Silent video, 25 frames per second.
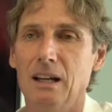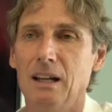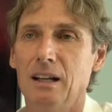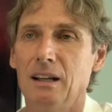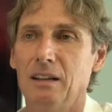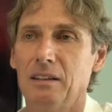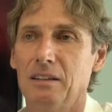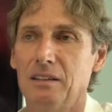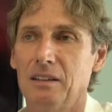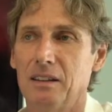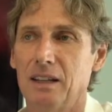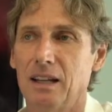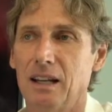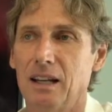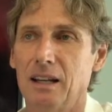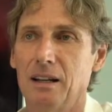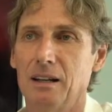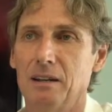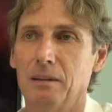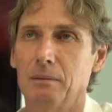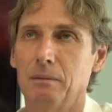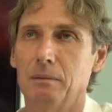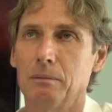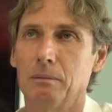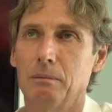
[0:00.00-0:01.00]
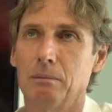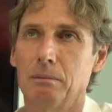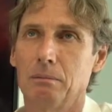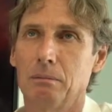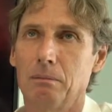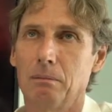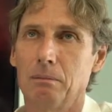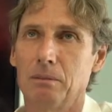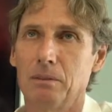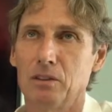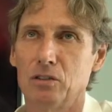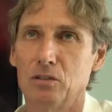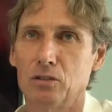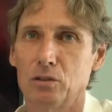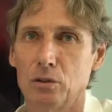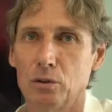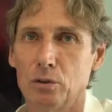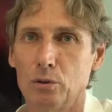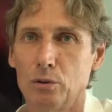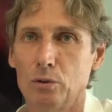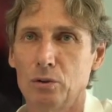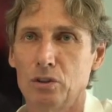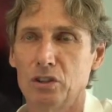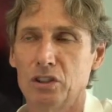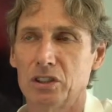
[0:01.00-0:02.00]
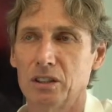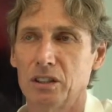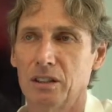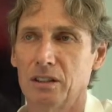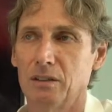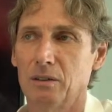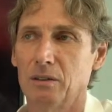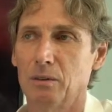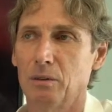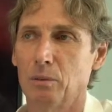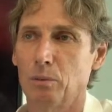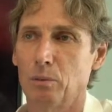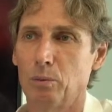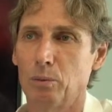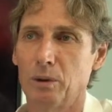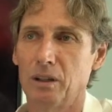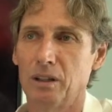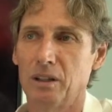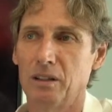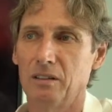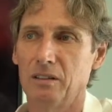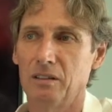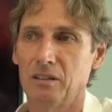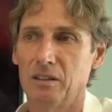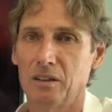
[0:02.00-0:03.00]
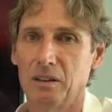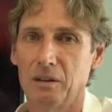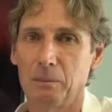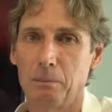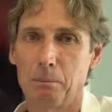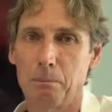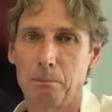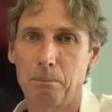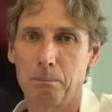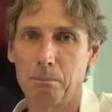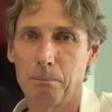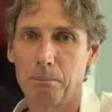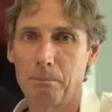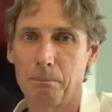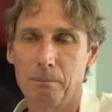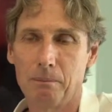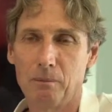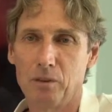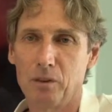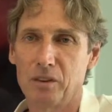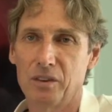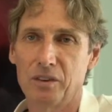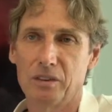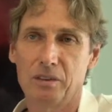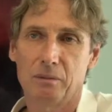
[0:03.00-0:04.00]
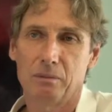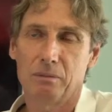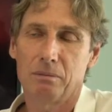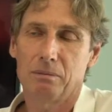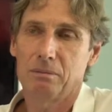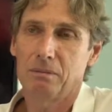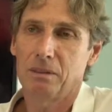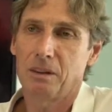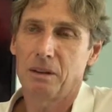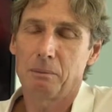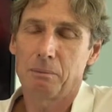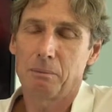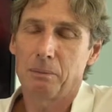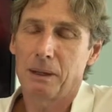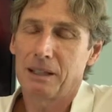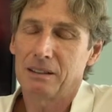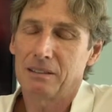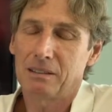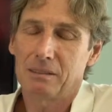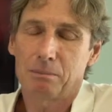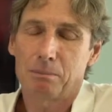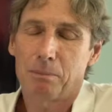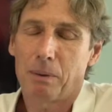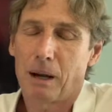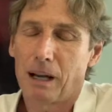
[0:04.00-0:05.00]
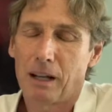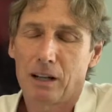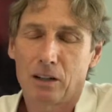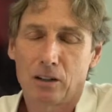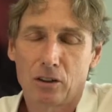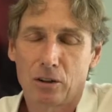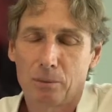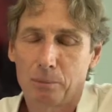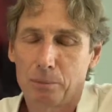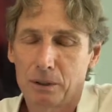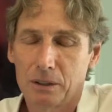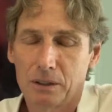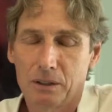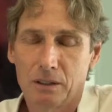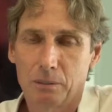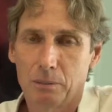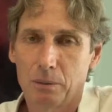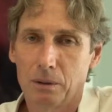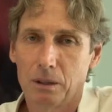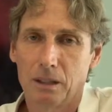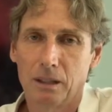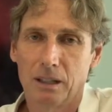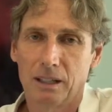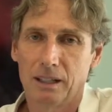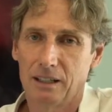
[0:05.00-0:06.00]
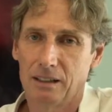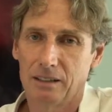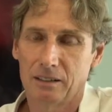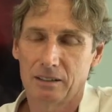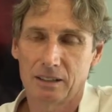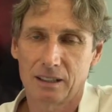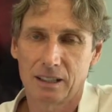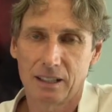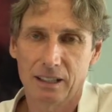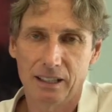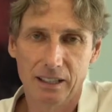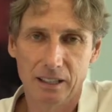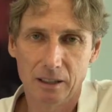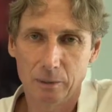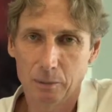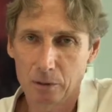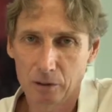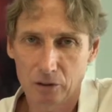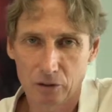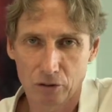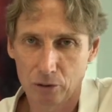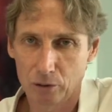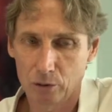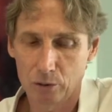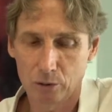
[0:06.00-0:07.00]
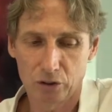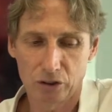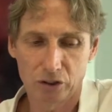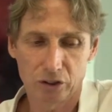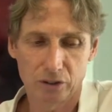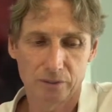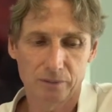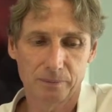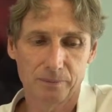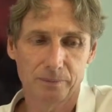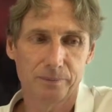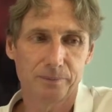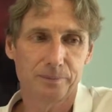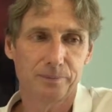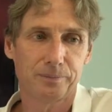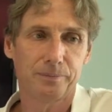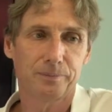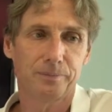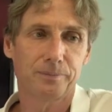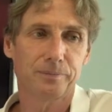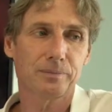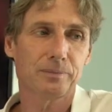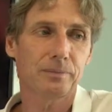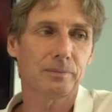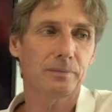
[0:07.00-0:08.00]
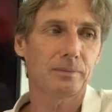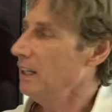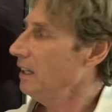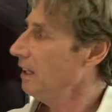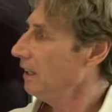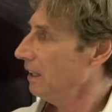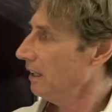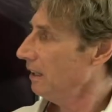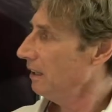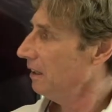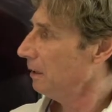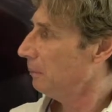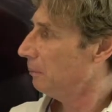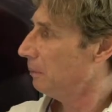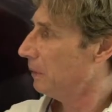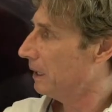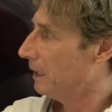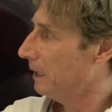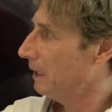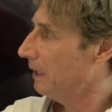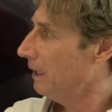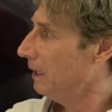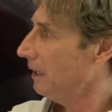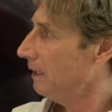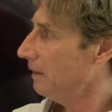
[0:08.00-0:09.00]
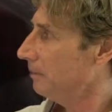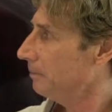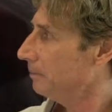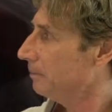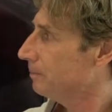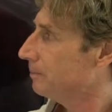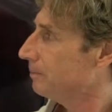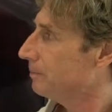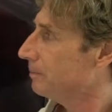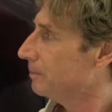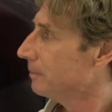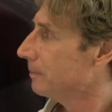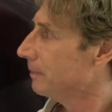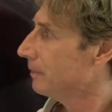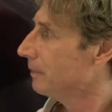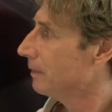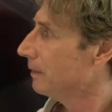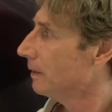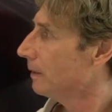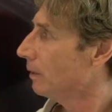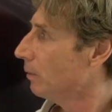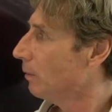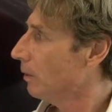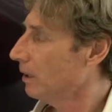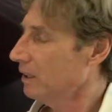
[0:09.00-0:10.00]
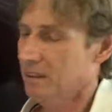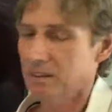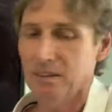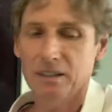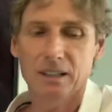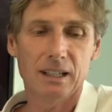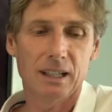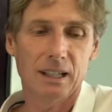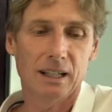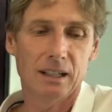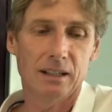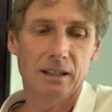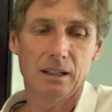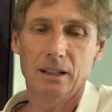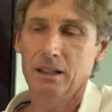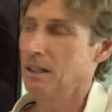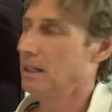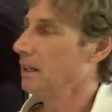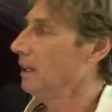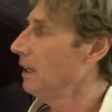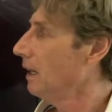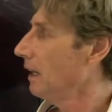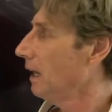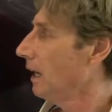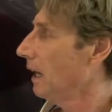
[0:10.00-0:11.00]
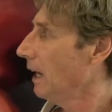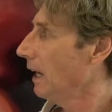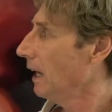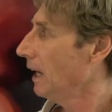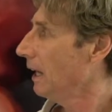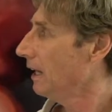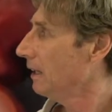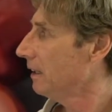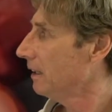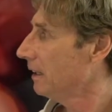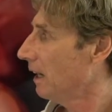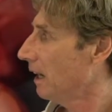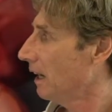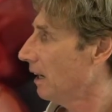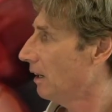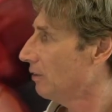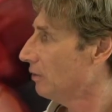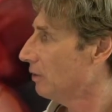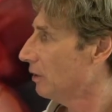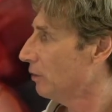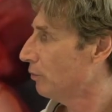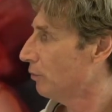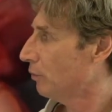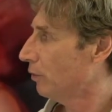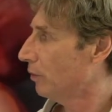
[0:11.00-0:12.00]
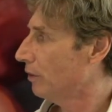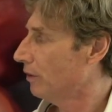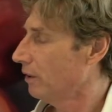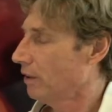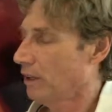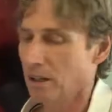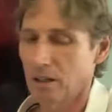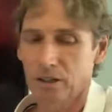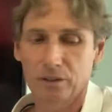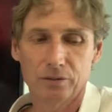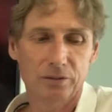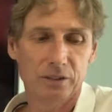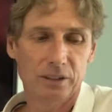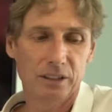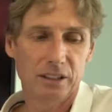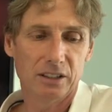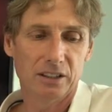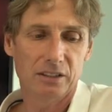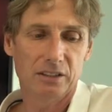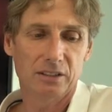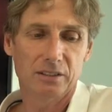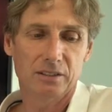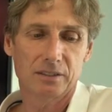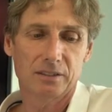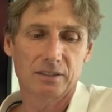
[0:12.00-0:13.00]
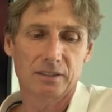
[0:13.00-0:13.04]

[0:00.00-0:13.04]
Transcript: the solution with the best biocompatible and cleanable solution. In the beginning, once again, and after 4.5 years,